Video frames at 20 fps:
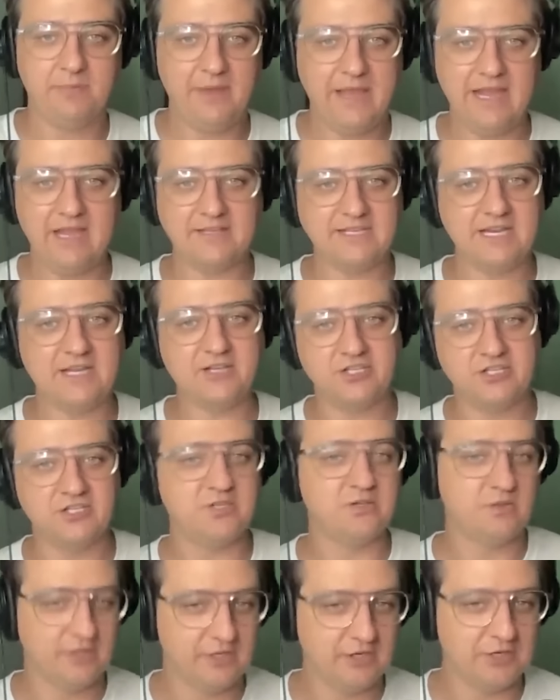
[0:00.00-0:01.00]
pay attention
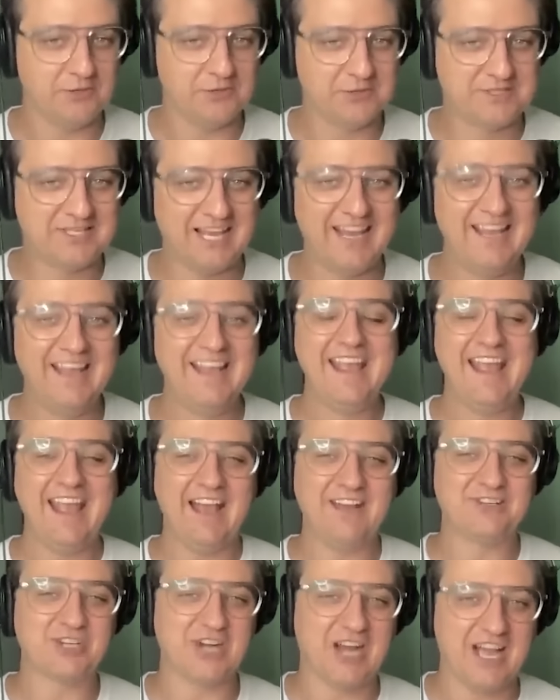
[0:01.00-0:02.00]
to the news
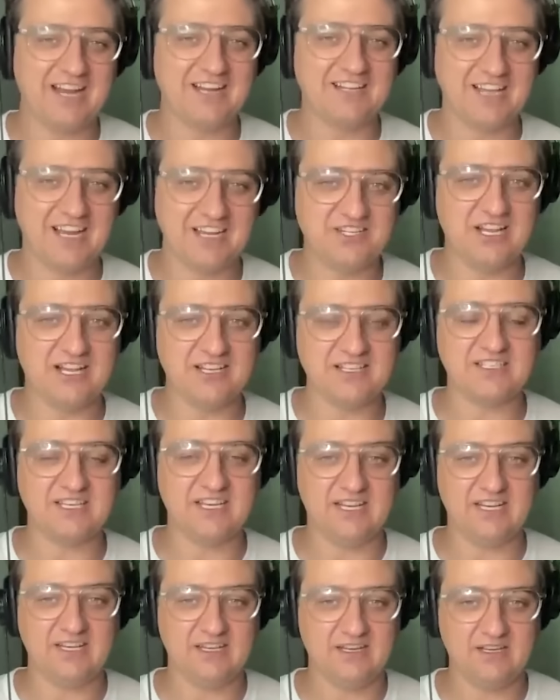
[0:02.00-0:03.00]
and try to digest
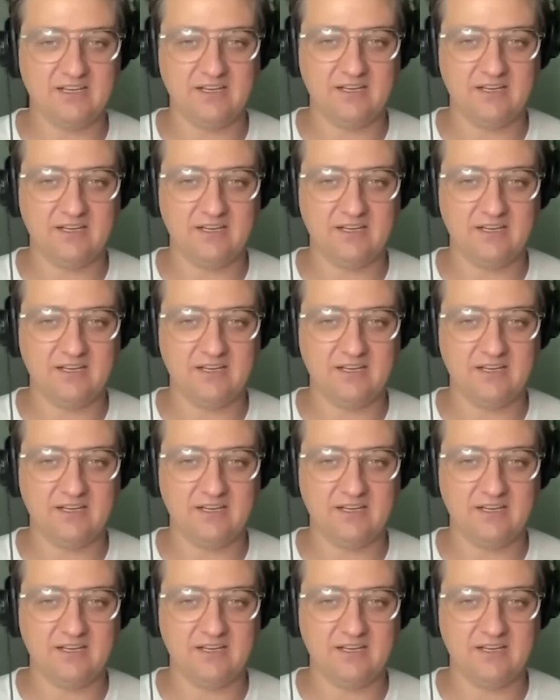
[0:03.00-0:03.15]
it